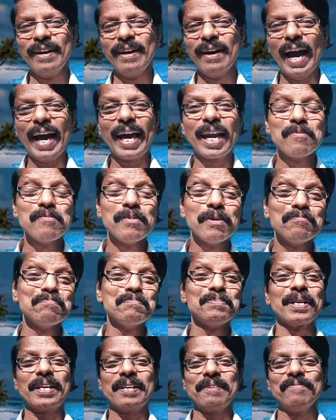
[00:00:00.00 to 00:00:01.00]
I
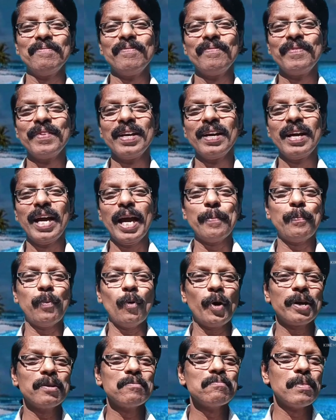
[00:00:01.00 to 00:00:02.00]
remember a
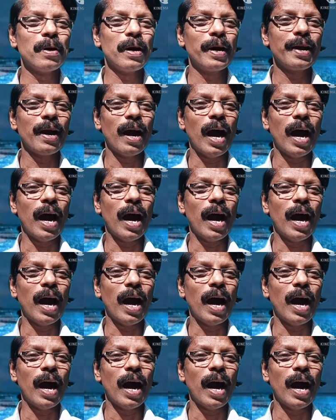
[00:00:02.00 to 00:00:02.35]
poem by